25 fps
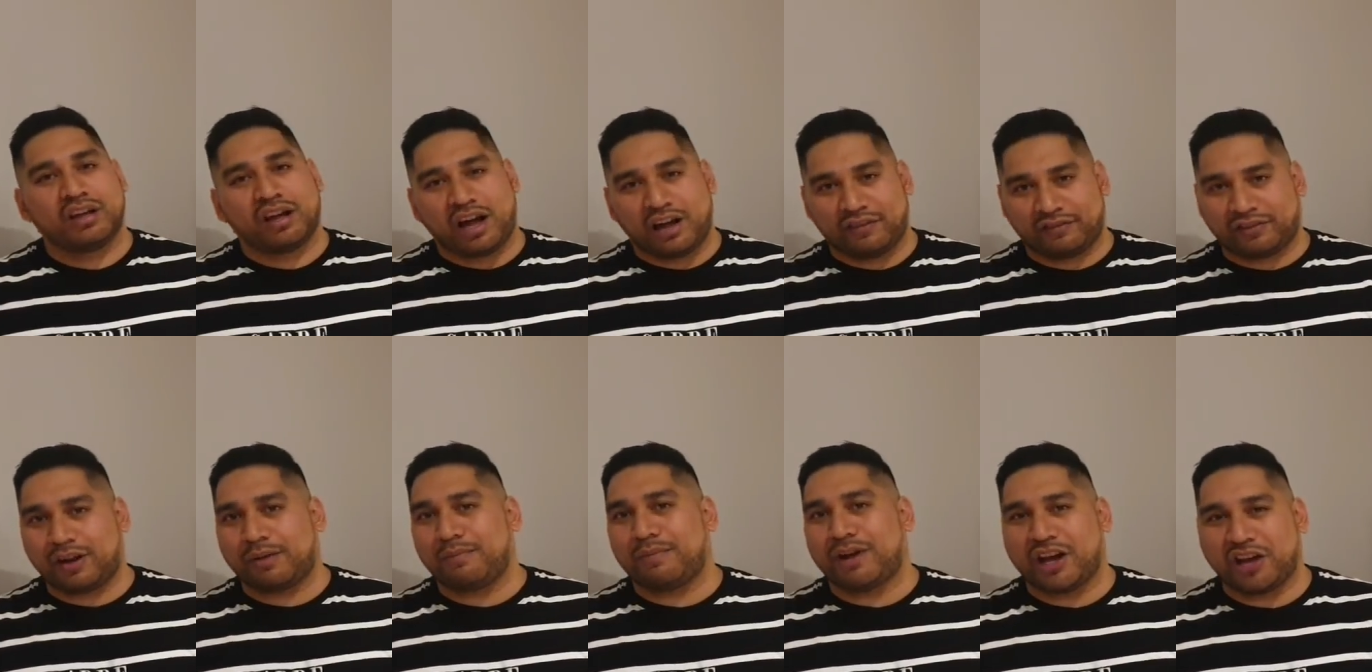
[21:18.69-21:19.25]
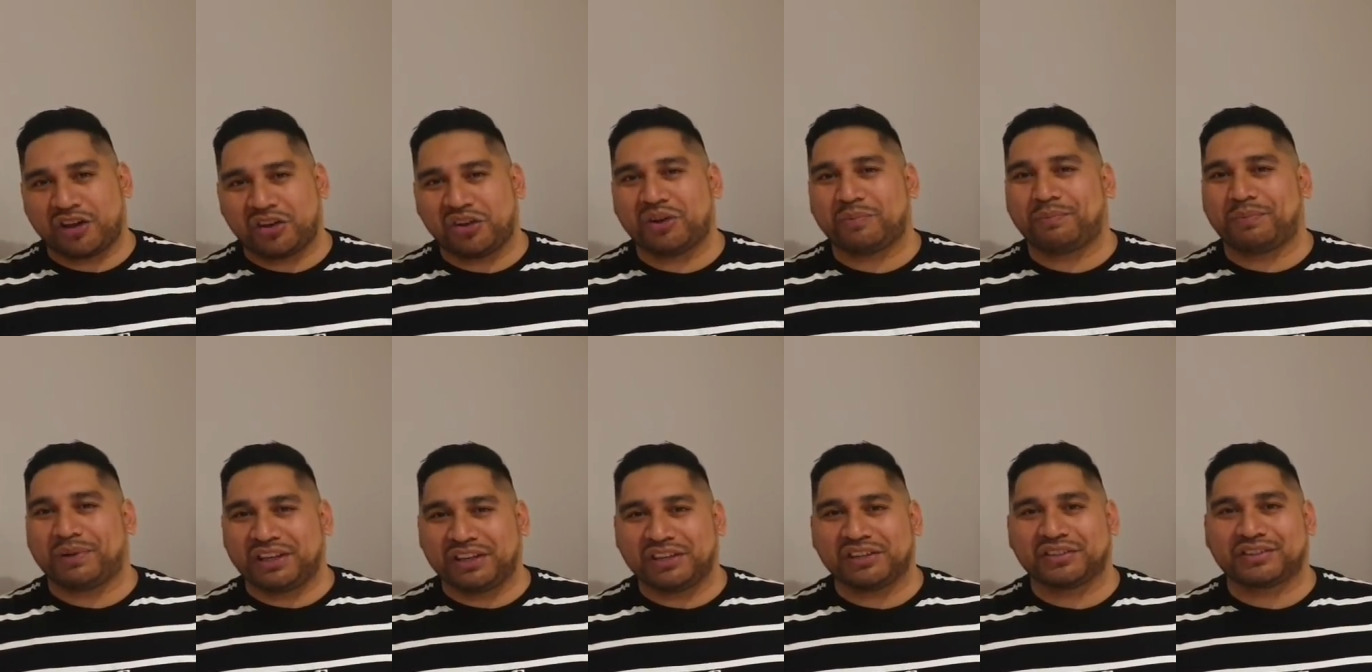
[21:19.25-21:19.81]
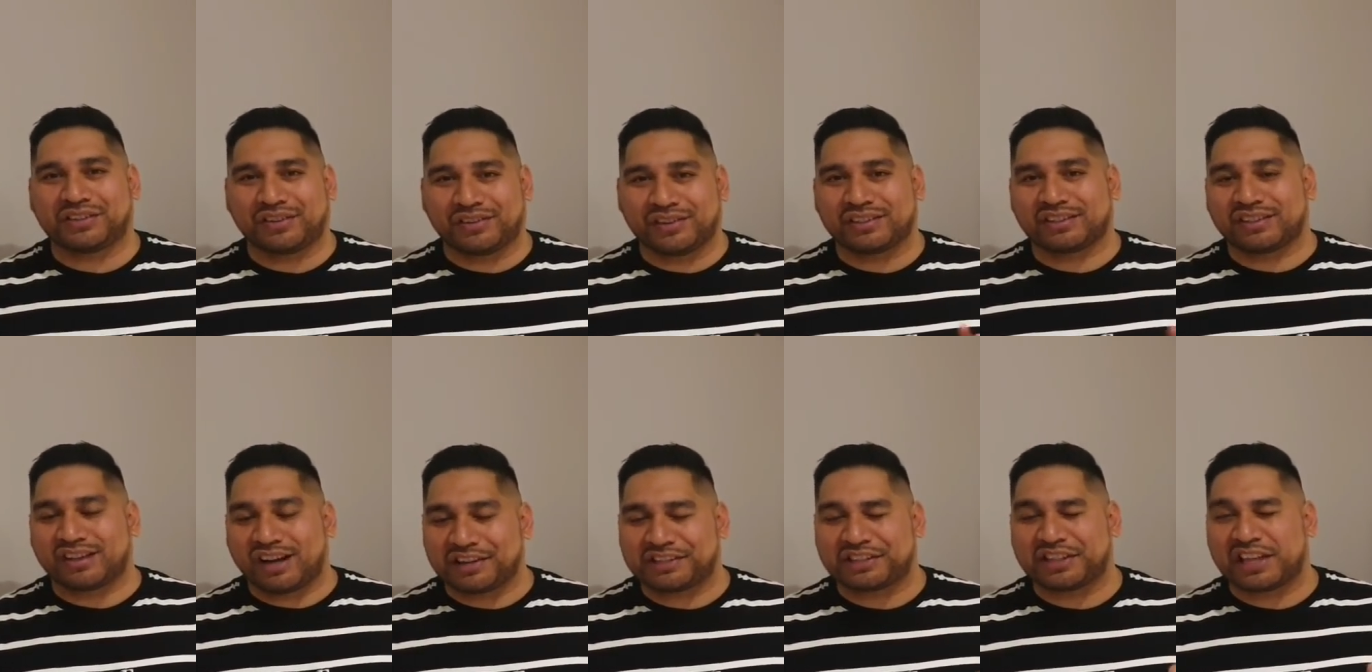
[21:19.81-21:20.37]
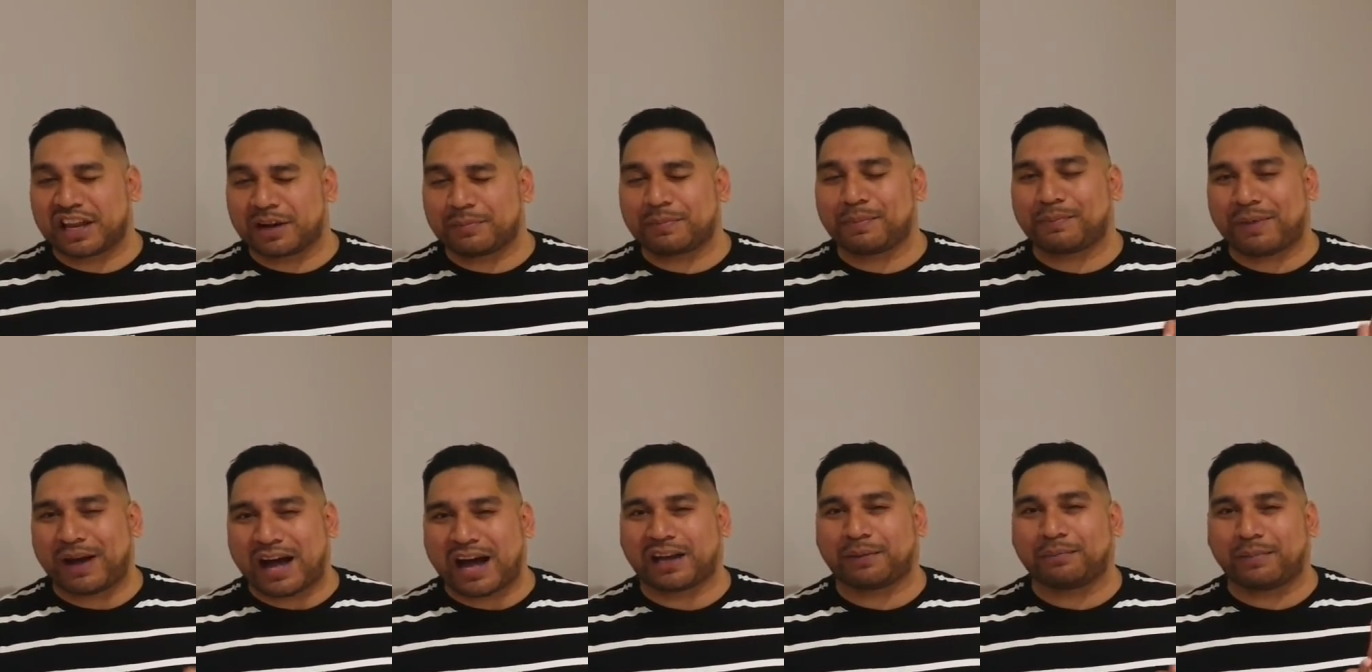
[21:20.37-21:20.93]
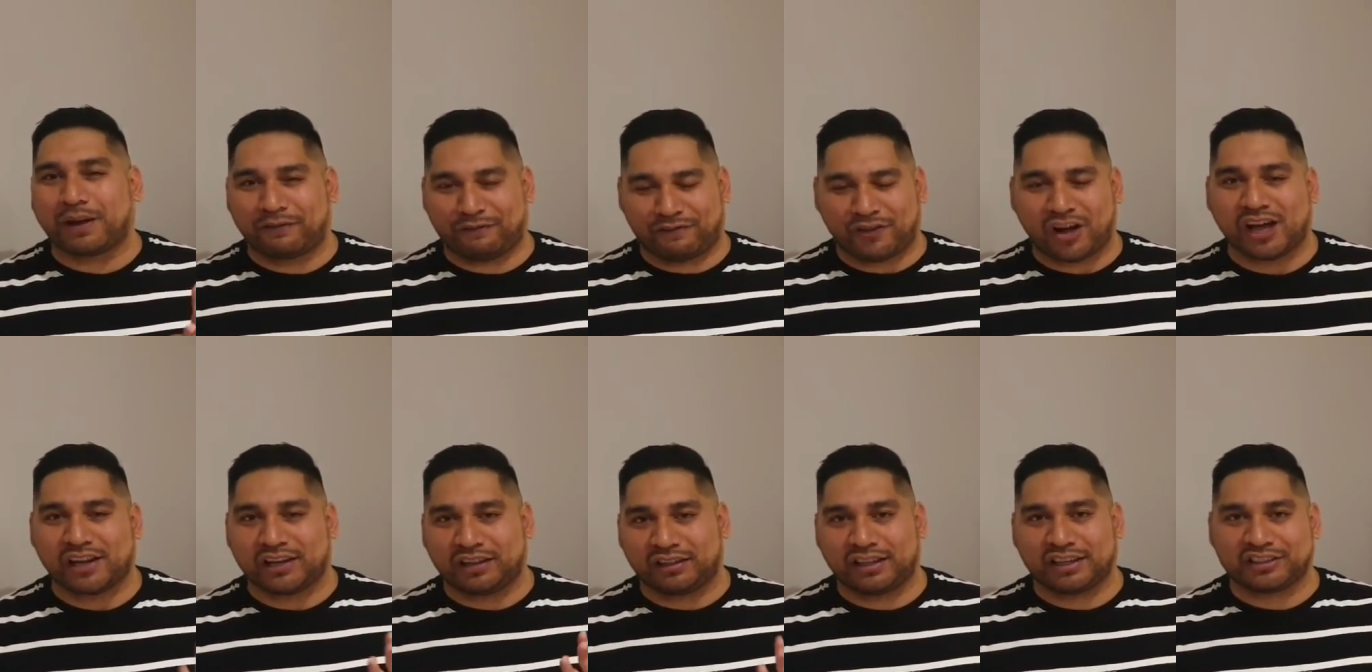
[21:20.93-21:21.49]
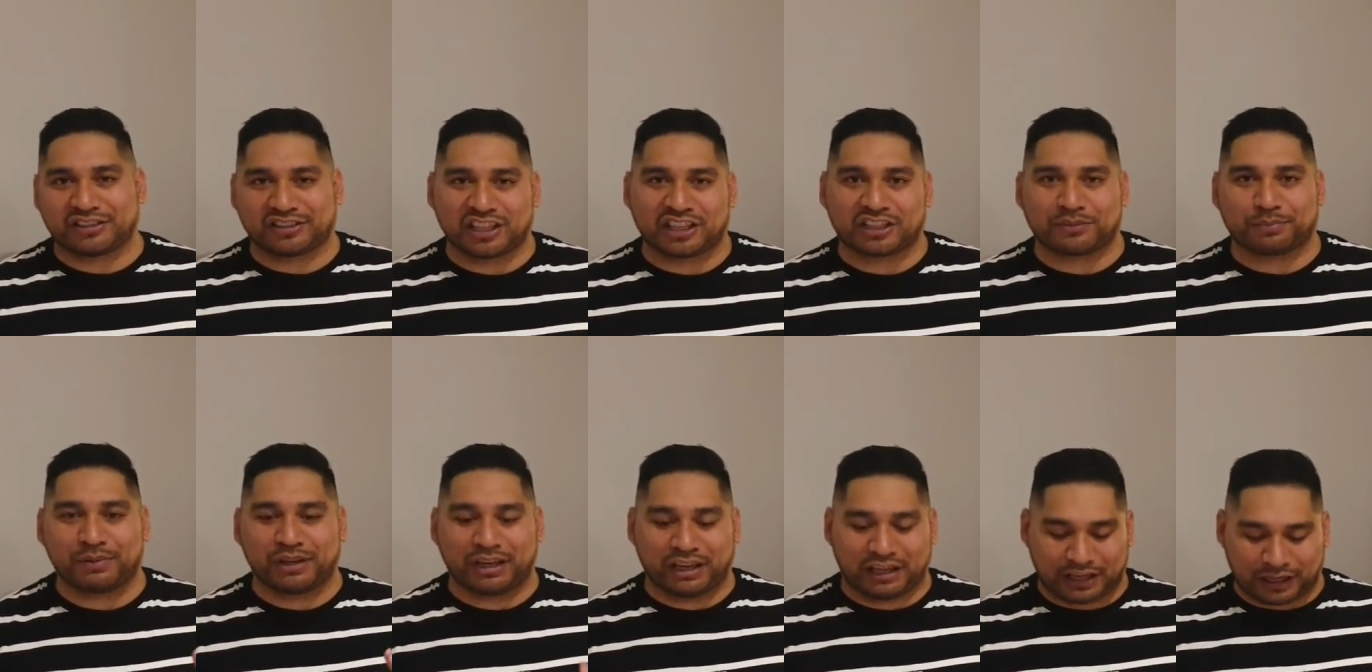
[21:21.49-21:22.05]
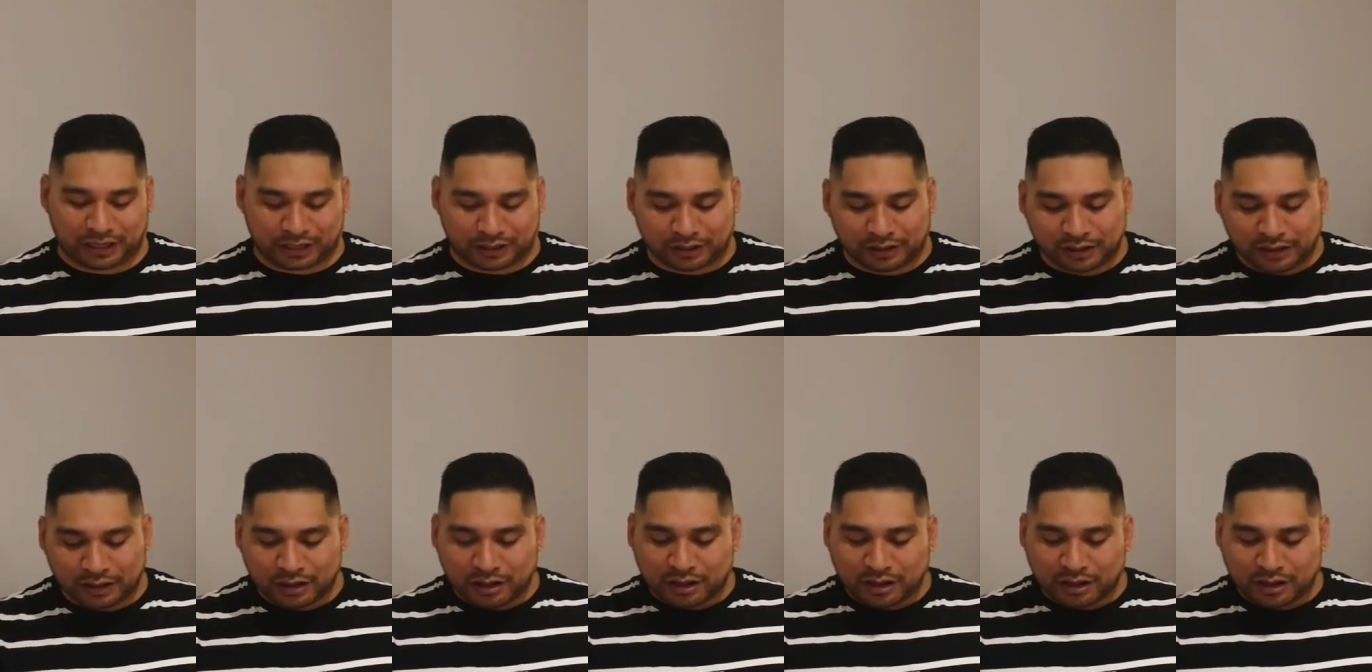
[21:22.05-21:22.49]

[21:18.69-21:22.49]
I've got my own opinions on this, guys, and that'll be part of my final assessment here.